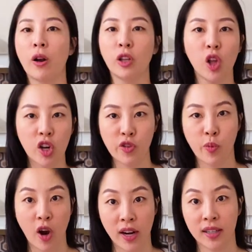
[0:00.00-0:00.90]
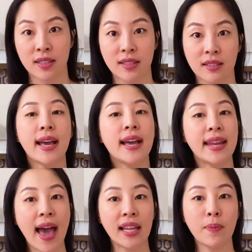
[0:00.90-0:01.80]
on a lot of products.
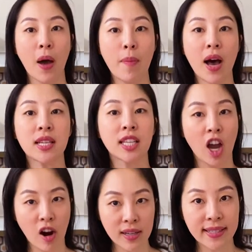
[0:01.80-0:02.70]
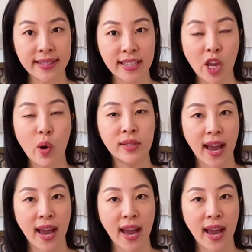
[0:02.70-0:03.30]
And Alibaba's current CEO,